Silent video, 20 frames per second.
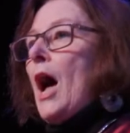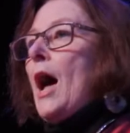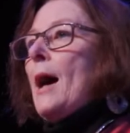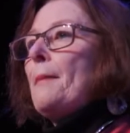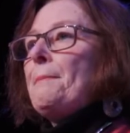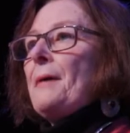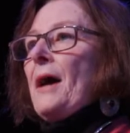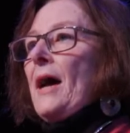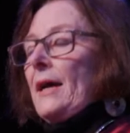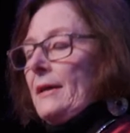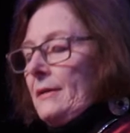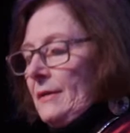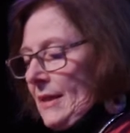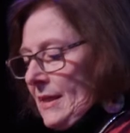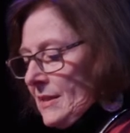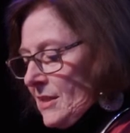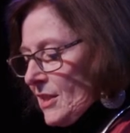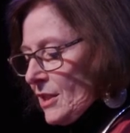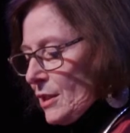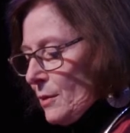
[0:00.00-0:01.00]
Apan
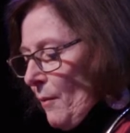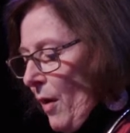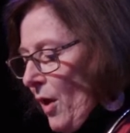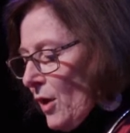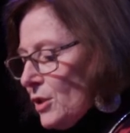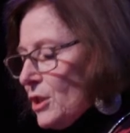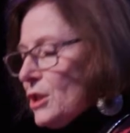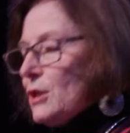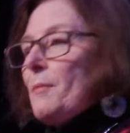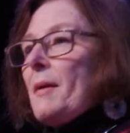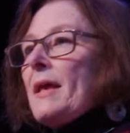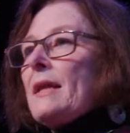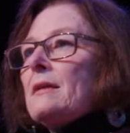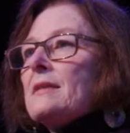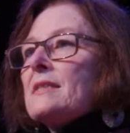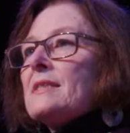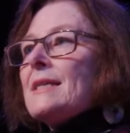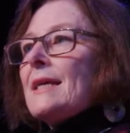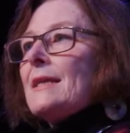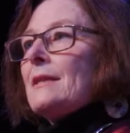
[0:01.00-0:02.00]
is a small
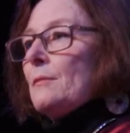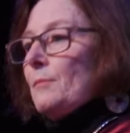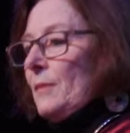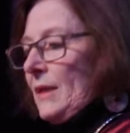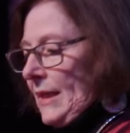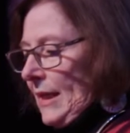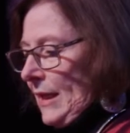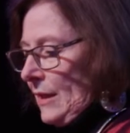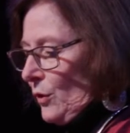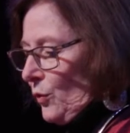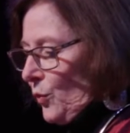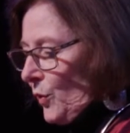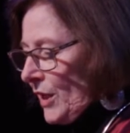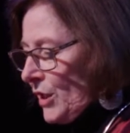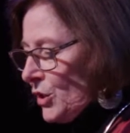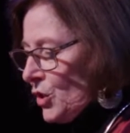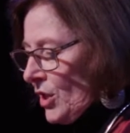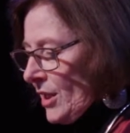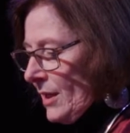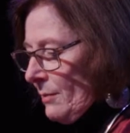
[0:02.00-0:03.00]
settlement in a
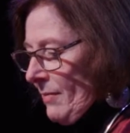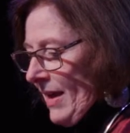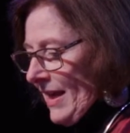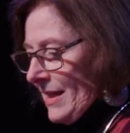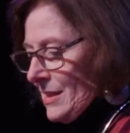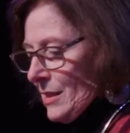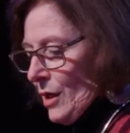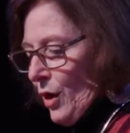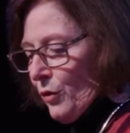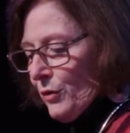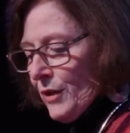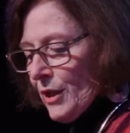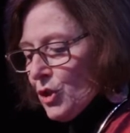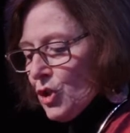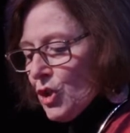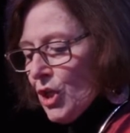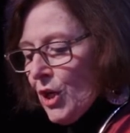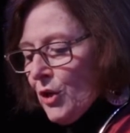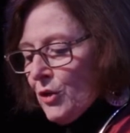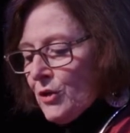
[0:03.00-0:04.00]
region in Mexico that
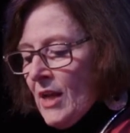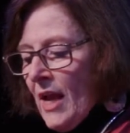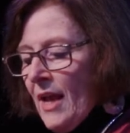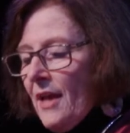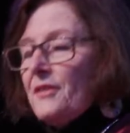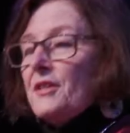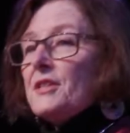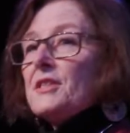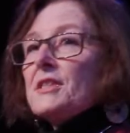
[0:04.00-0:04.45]
shares the